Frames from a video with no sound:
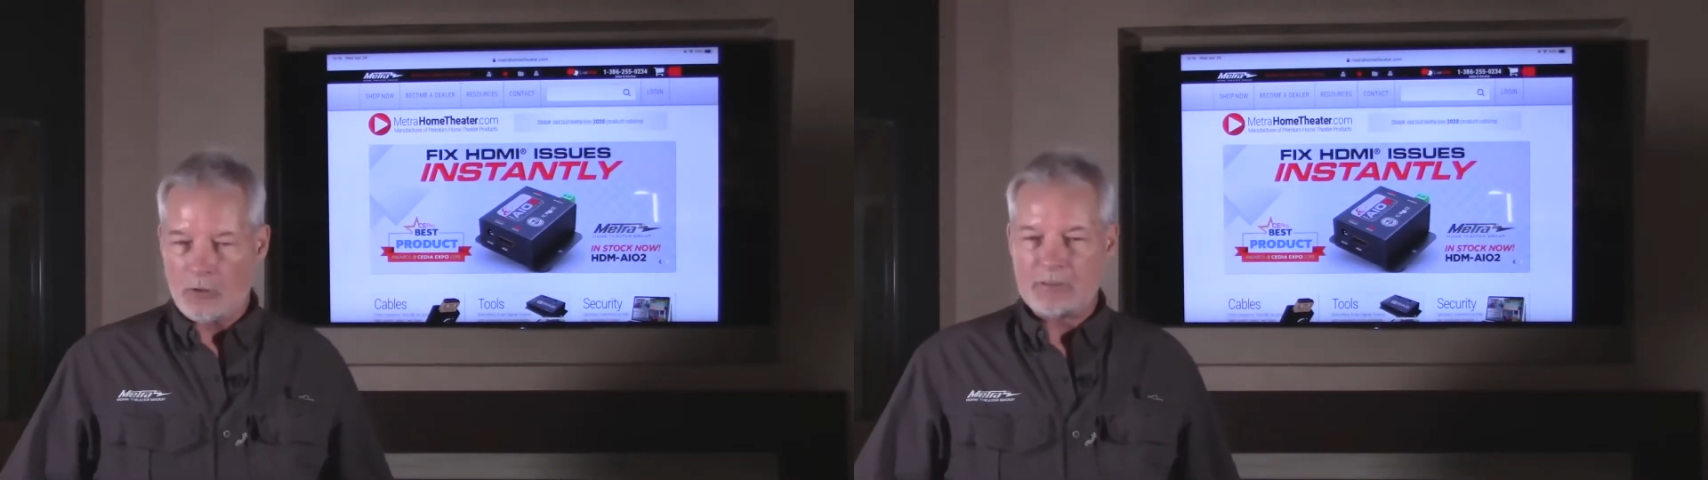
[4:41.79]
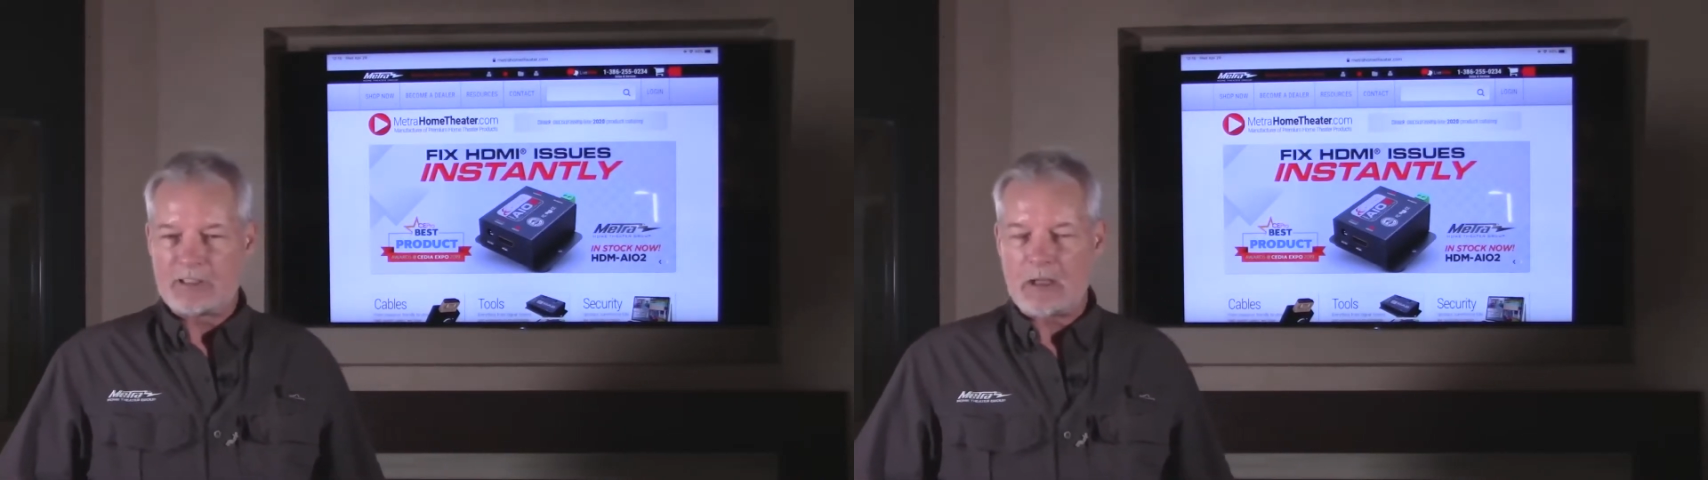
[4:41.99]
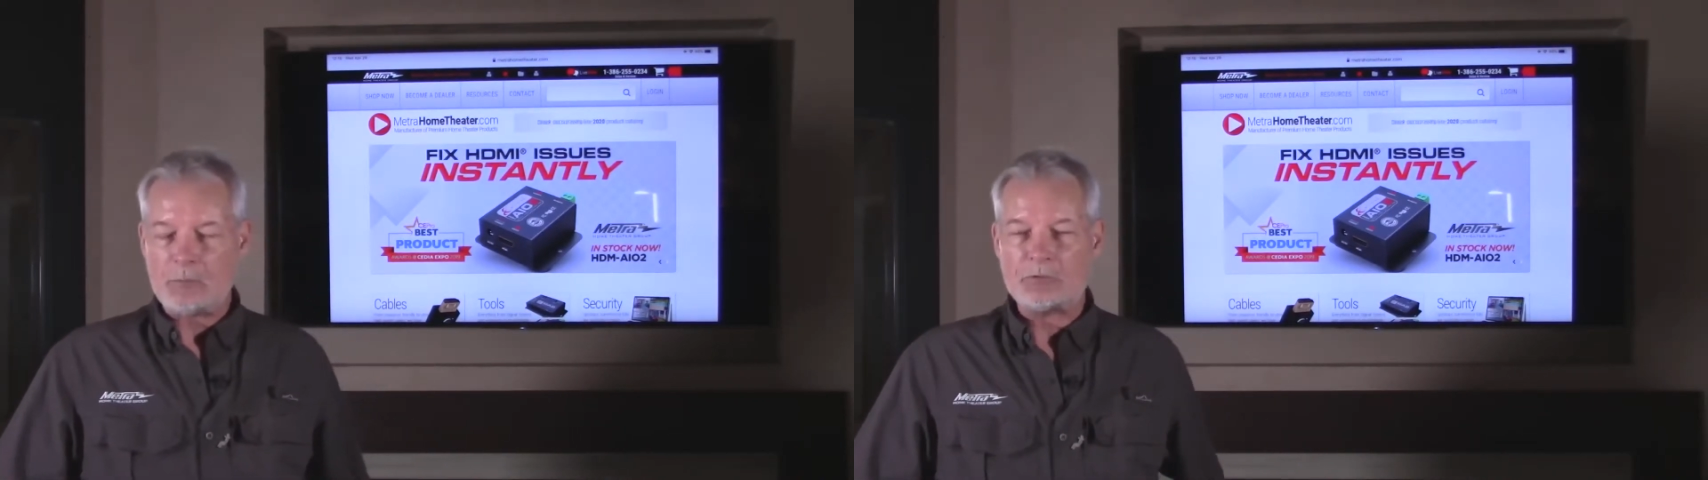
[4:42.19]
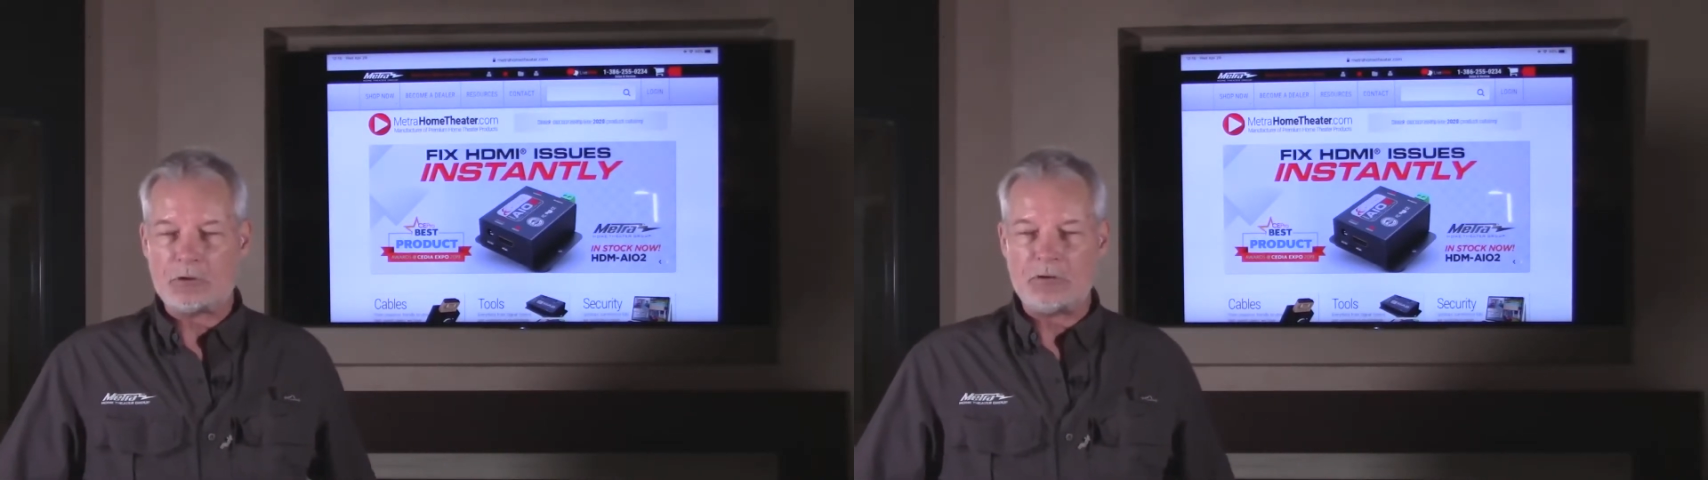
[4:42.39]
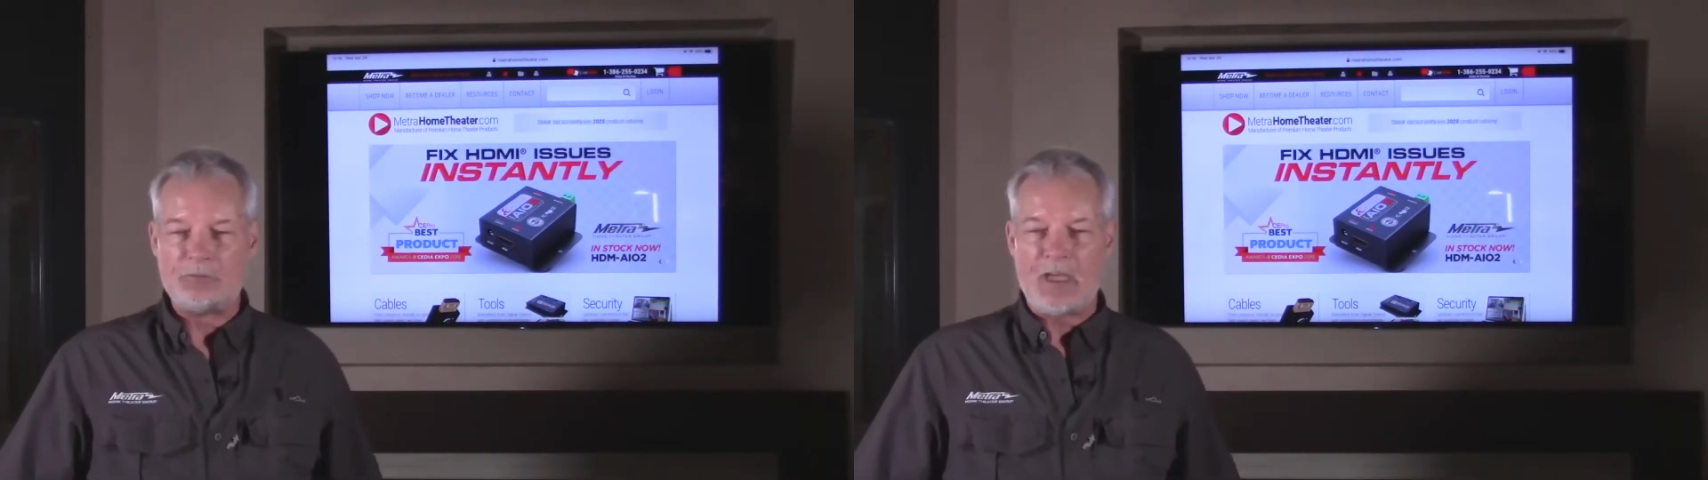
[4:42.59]
the cables are
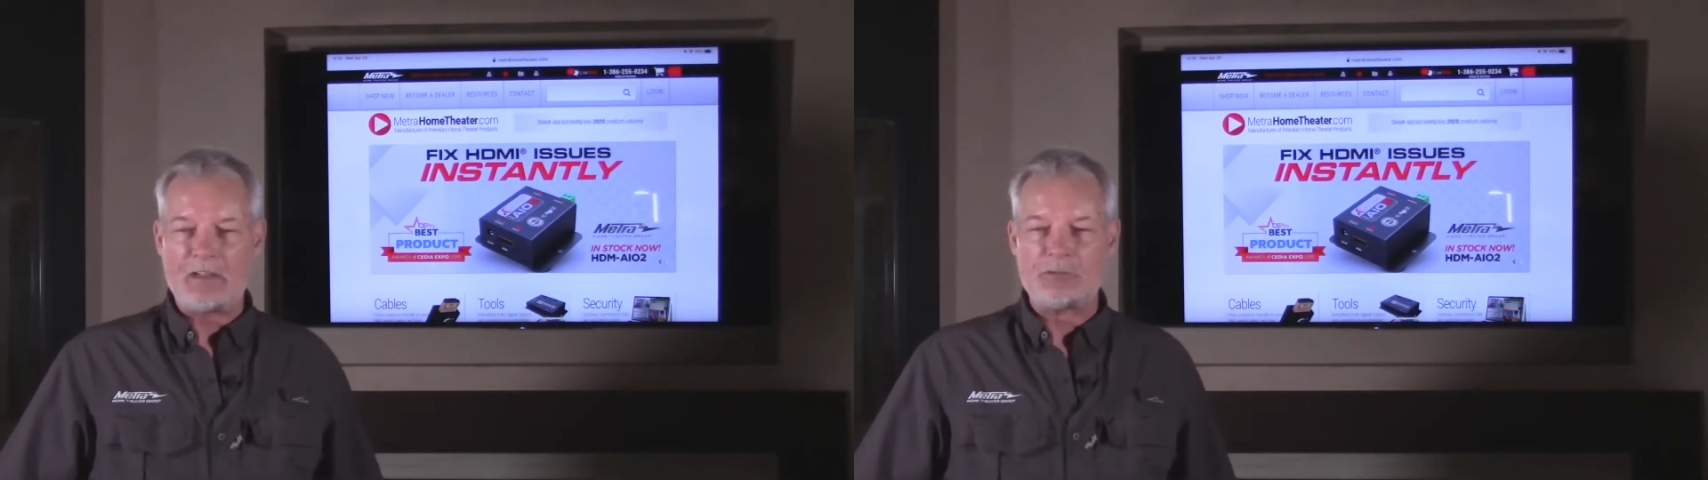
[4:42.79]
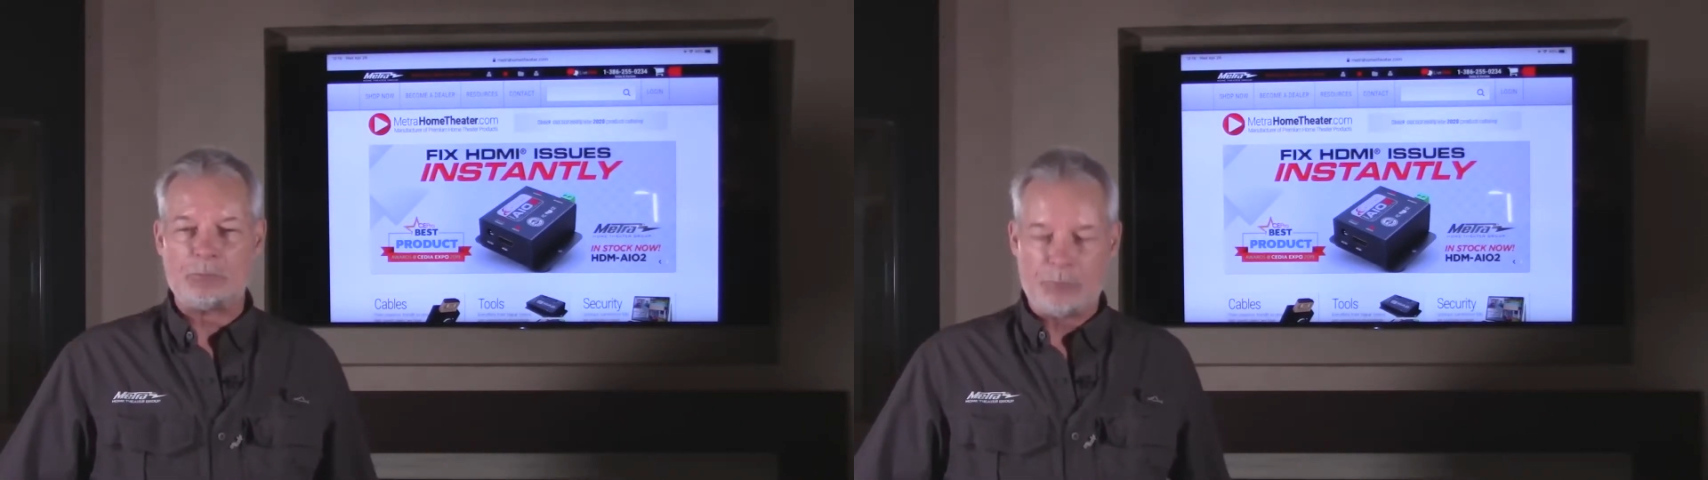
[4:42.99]
in fact